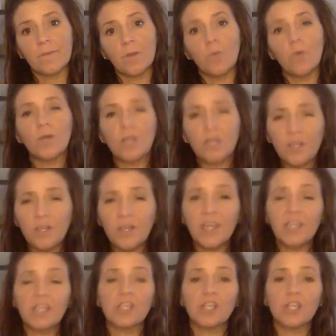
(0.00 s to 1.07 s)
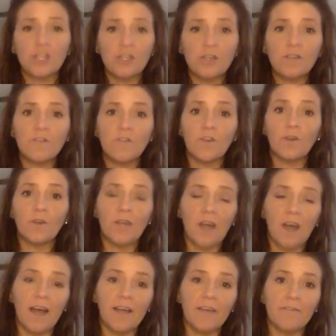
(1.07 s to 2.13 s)
What are you going to choose for your
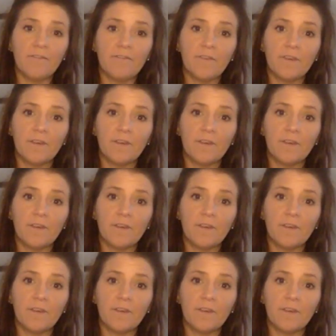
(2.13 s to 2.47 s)
life?